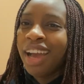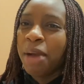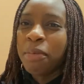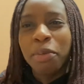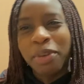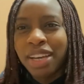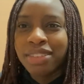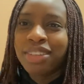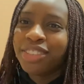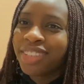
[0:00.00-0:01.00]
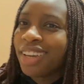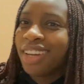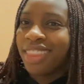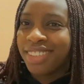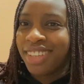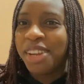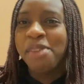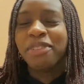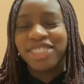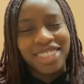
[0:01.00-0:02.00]
And maybe we can cut cake and things like
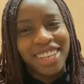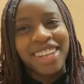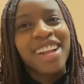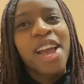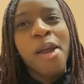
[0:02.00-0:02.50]
that, but just kidding.